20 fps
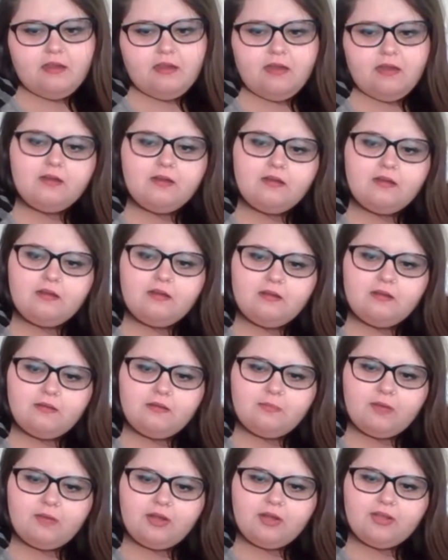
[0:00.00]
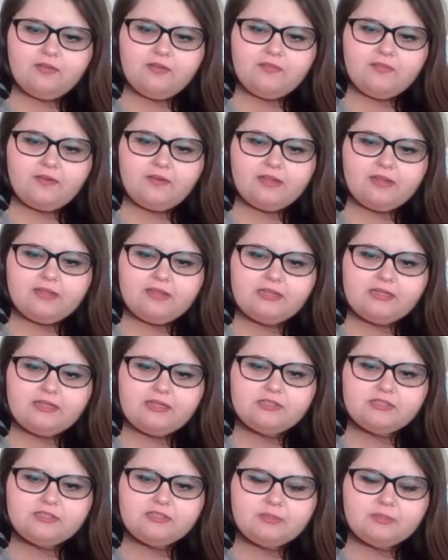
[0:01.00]
Are you afraid
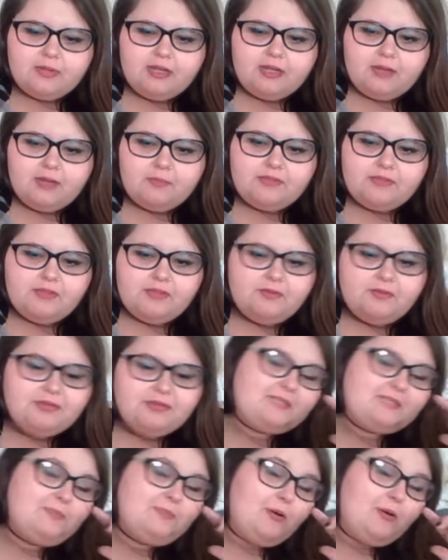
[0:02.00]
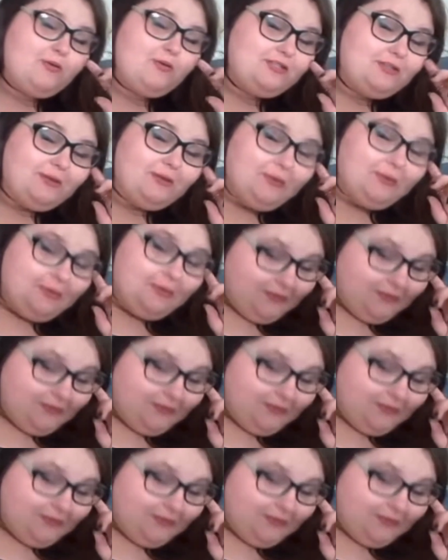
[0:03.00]
that she'll break up with you and expose you?